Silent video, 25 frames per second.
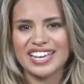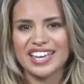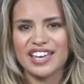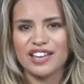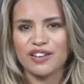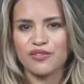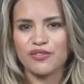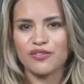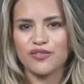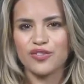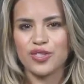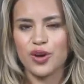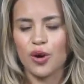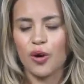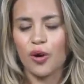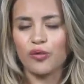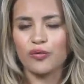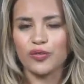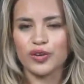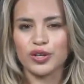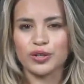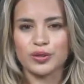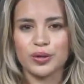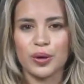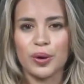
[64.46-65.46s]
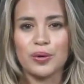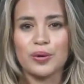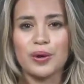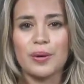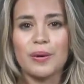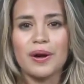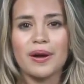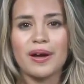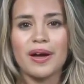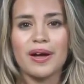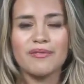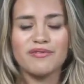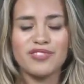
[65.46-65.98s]
if the overgrown
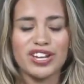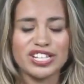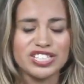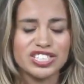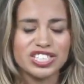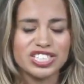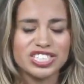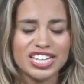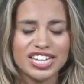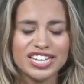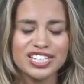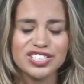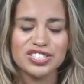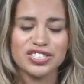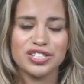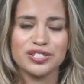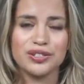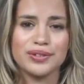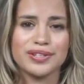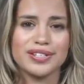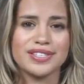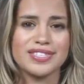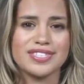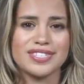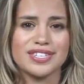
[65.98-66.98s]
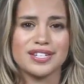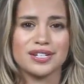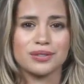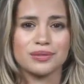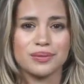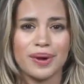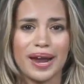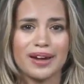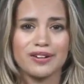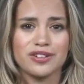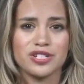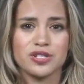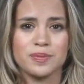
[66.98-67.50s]
vegetation you can see
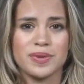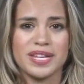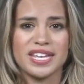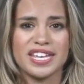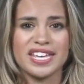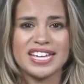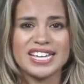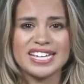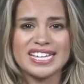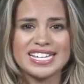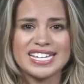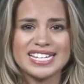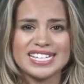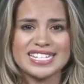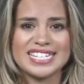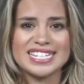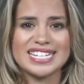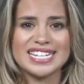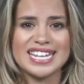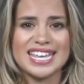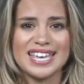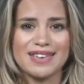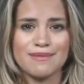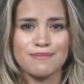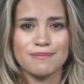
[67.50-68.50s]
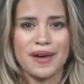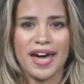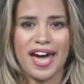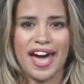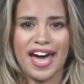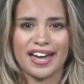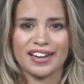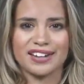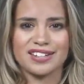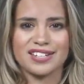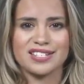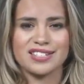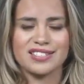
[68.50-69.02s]
around me did
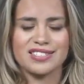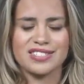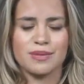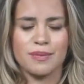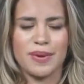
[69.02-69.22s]
impact the